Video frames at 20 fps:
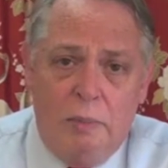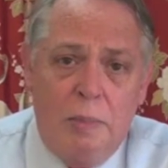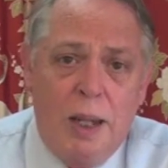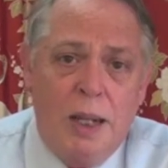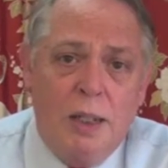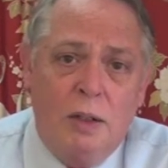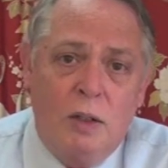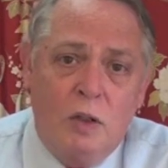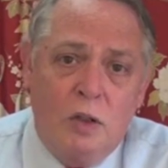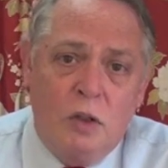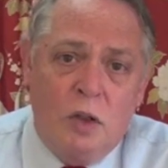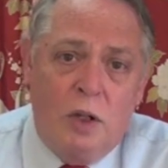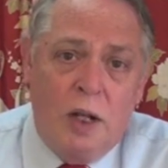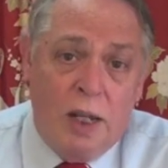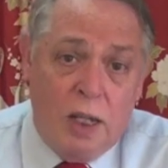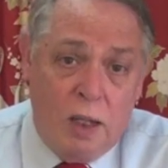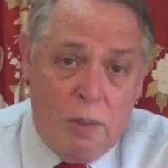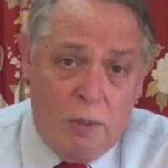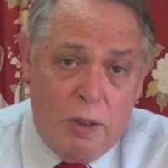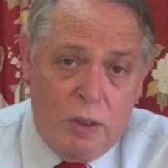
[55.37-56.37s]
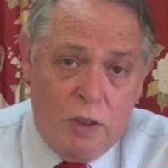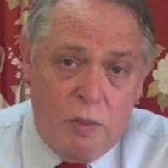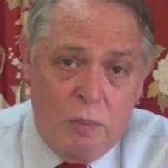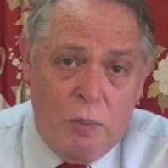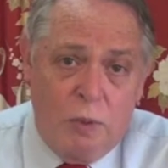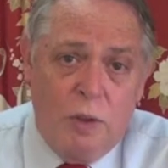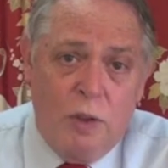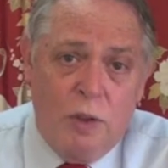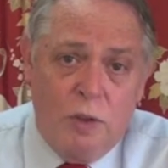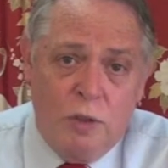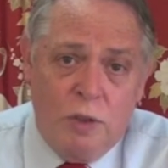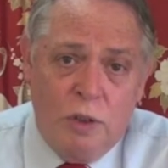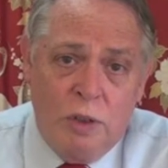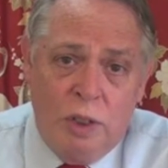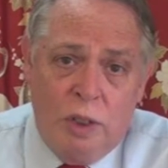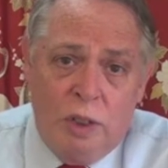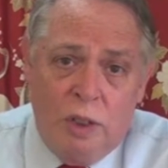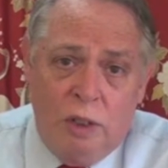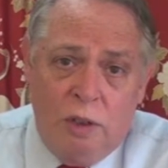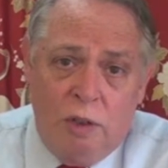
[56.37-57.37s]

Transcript: magnets on acupuncture points